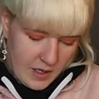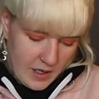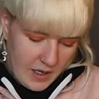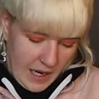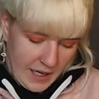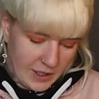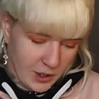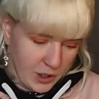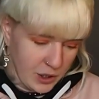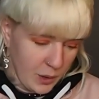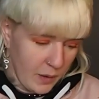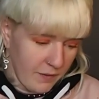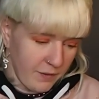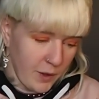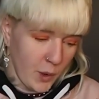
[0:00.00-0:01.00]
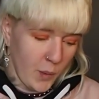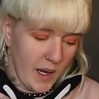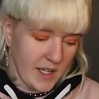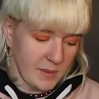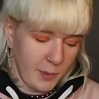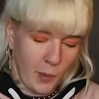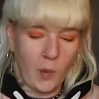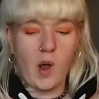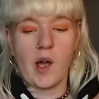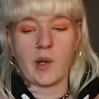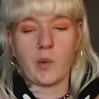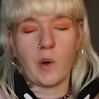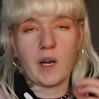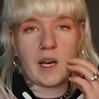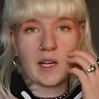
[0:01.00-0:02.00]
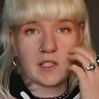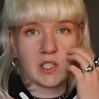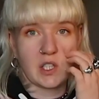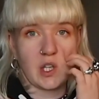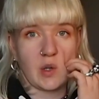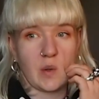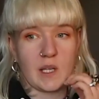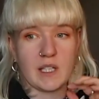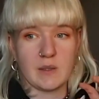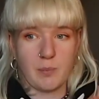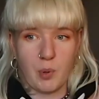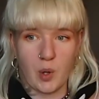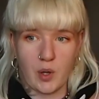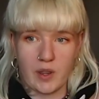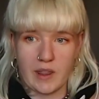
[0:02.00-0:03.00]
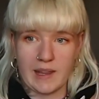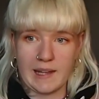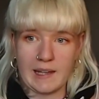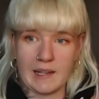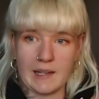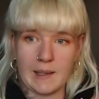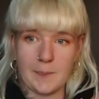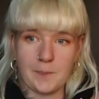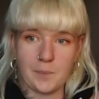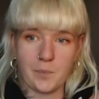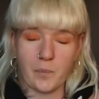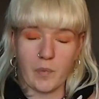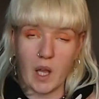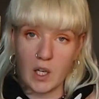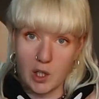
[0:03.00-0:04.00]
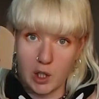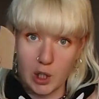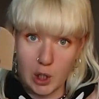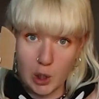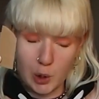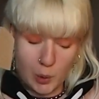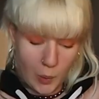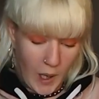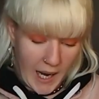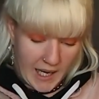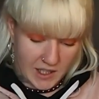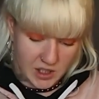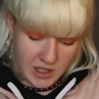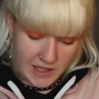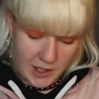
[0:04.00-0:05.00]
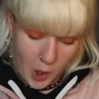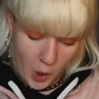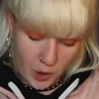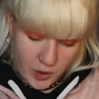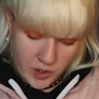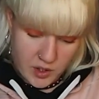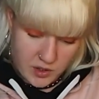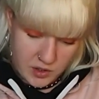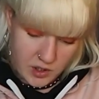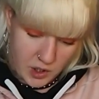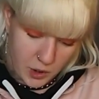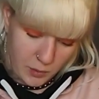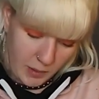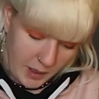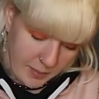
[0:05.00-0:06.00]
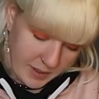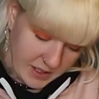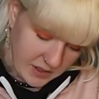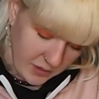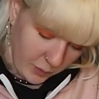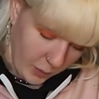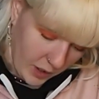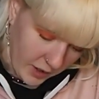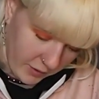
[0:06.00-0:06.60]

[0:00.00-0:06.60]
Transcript: And you can do it a few ways, but what I quite like to do is put the glue actually onto my piece of work